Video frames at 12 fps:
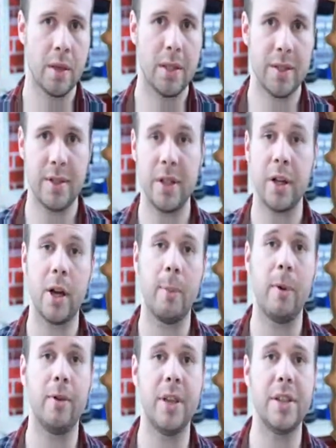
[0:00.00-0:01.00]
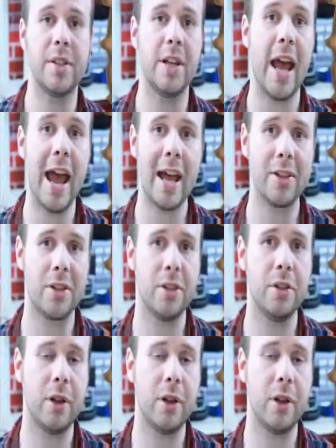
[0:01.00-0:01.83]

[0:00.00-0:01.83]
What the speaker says: To see a couple of these in action,